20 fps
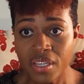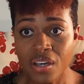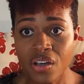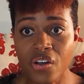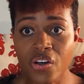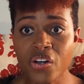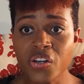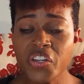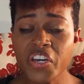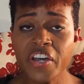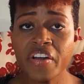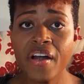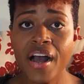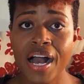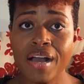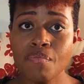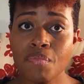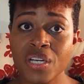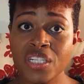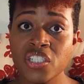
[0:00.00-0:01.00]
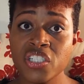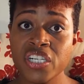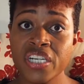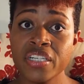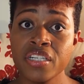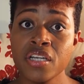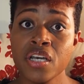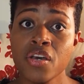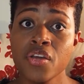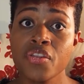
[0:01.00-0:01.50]
Earlier, I
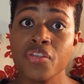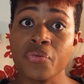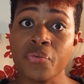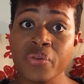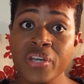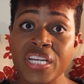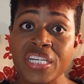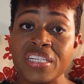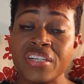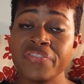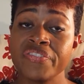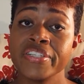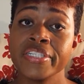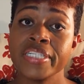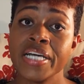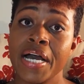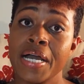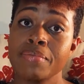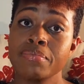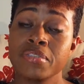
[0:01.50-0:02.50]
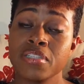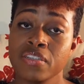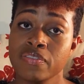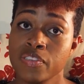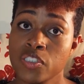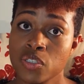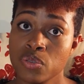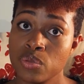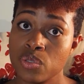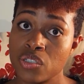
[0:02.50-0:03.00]
mentioned 3 different types of
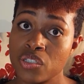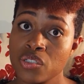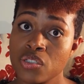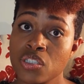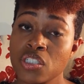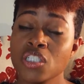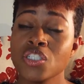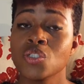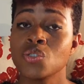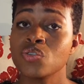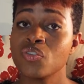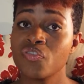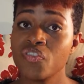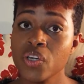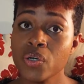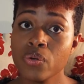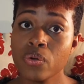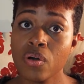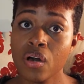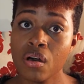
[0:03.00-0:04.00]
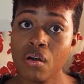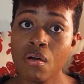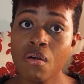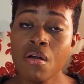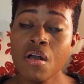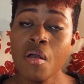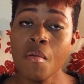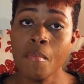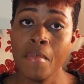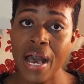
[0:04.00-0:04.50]
juicers: centrifugal,
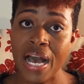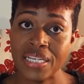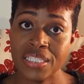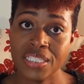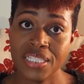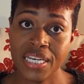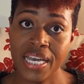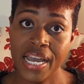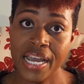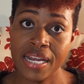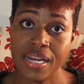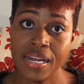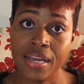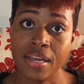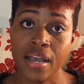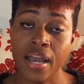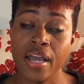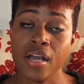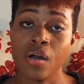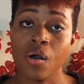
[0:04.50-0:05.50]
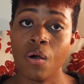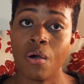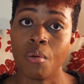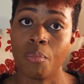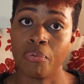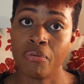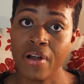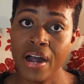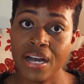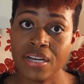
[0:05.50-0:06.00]
masticating, and cold
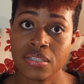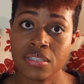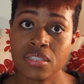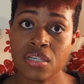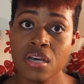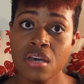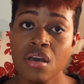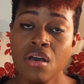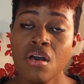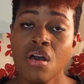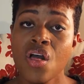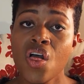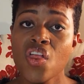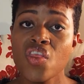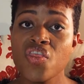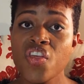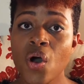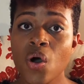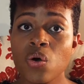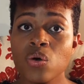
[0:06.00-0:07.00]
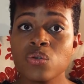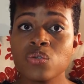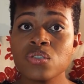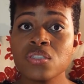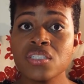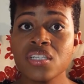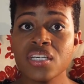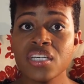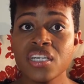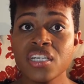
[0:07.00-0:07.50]
press.
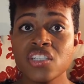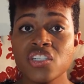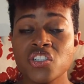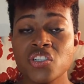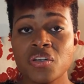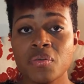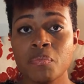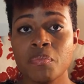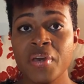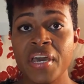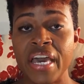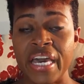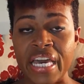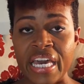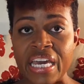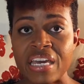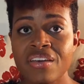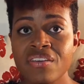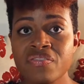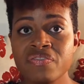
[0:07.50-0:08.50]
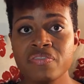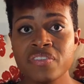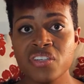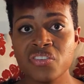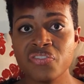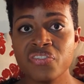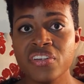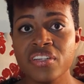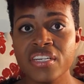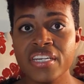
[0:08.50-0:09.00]
Those each behave
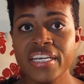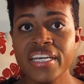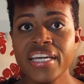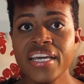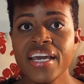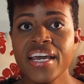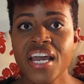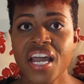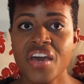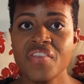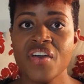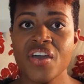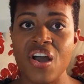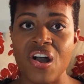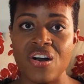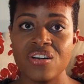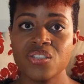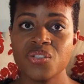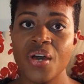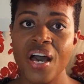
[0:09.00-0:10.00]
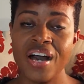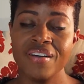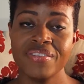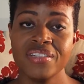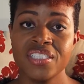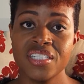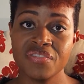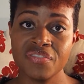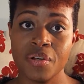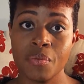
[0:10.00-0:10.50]
differently, and they also have a
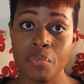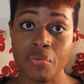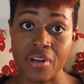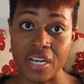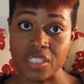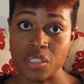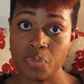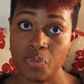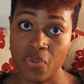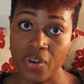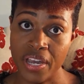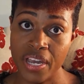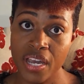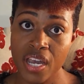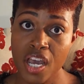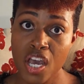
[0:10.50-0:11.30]
different price point.